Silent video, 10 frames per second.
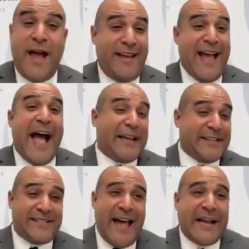I can
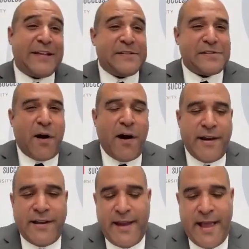start,
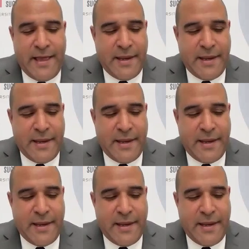and